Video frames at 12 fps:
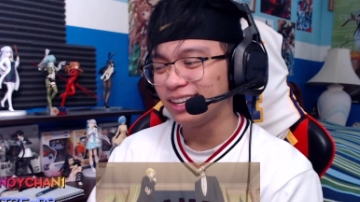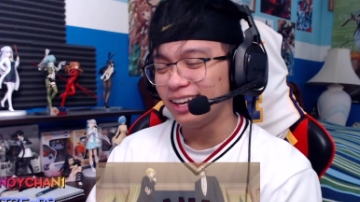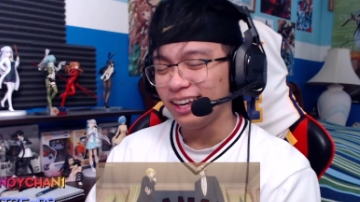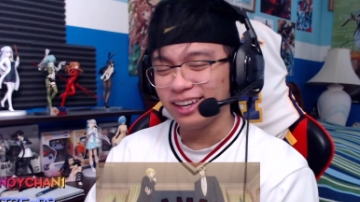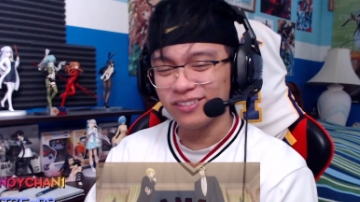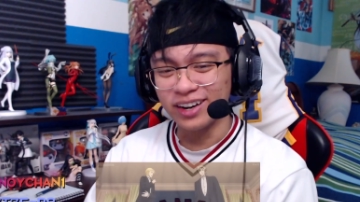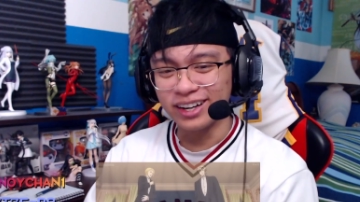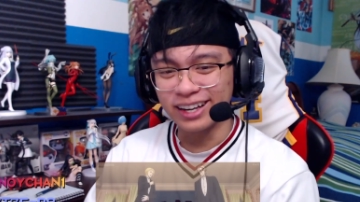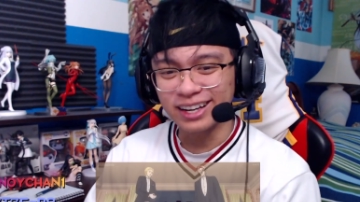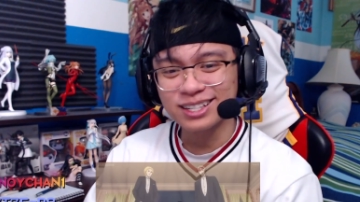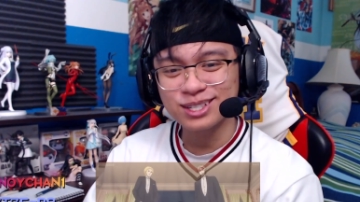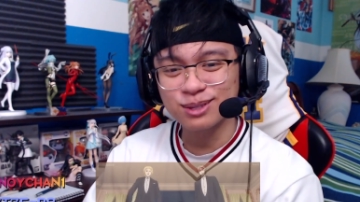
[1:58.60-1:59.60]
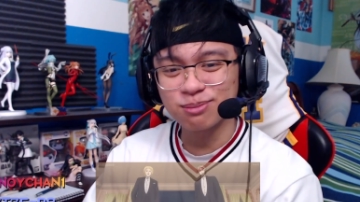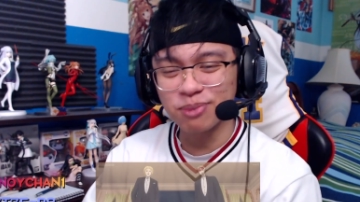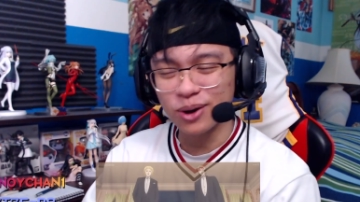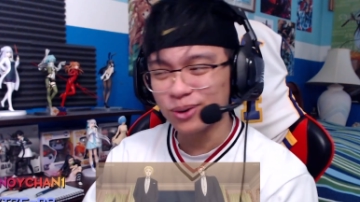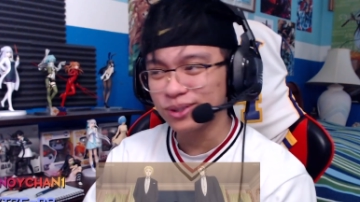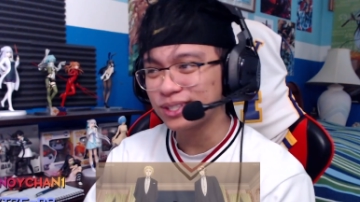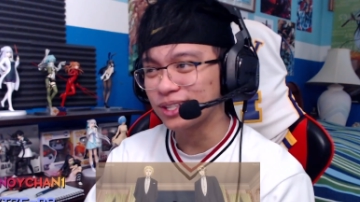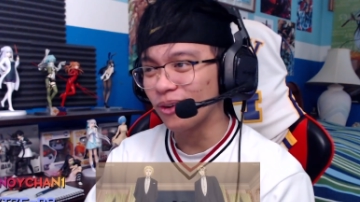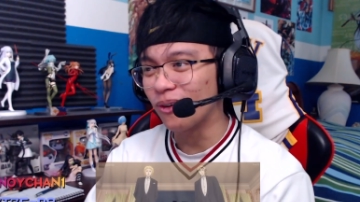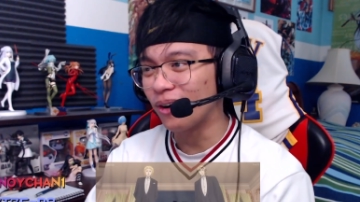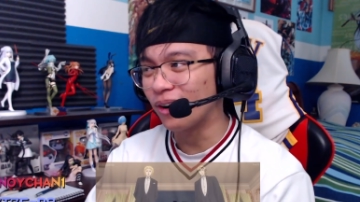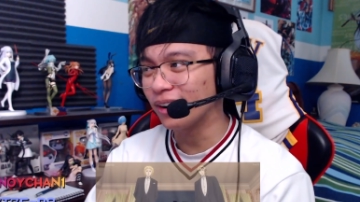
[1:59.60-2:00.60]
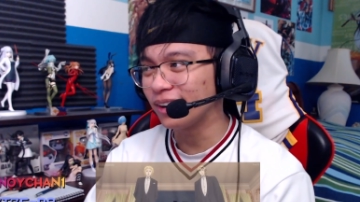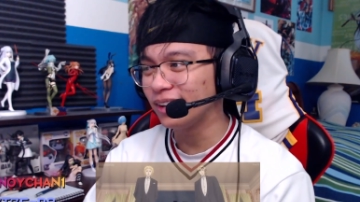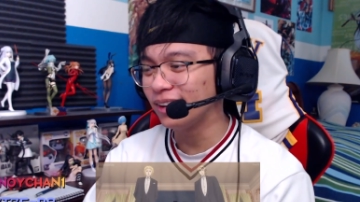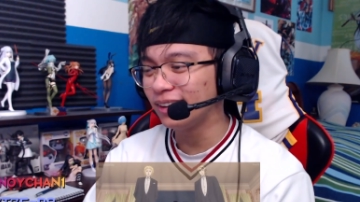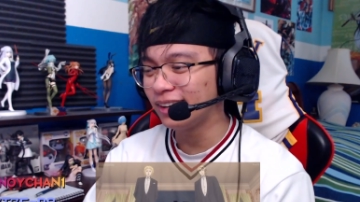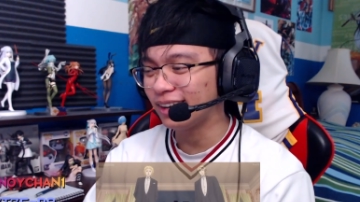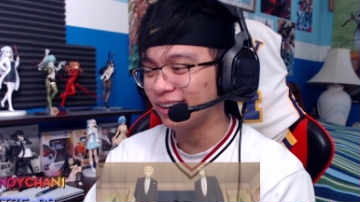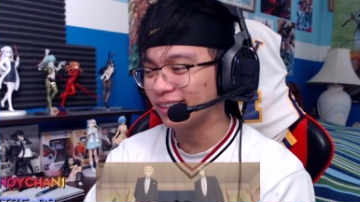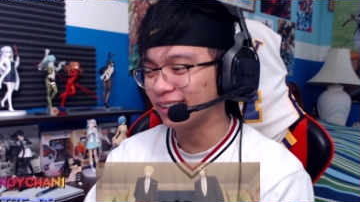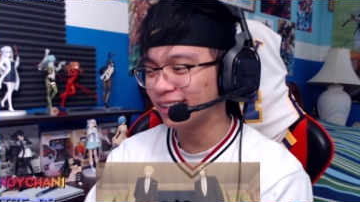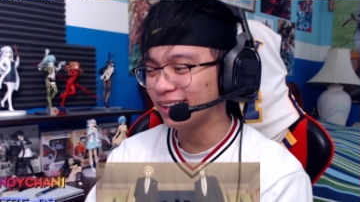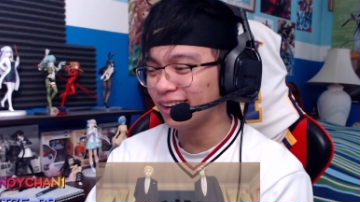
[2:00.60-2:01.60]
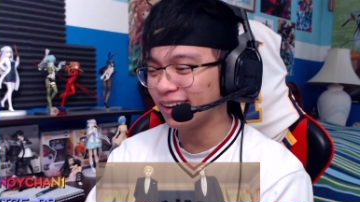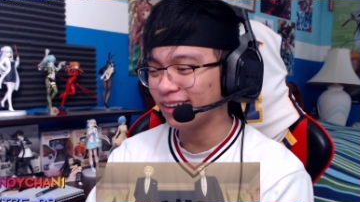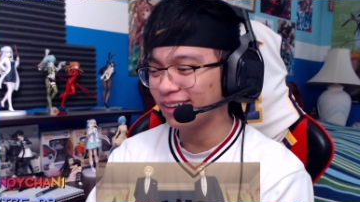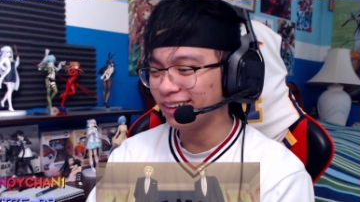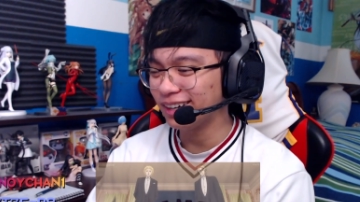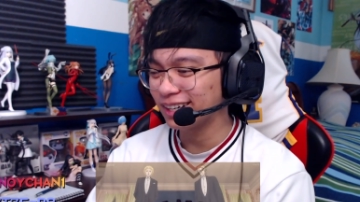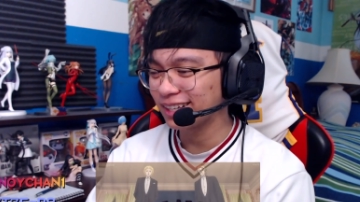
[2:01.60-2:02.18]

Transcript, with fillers: You about to get exposed so hard, dude. Oh no.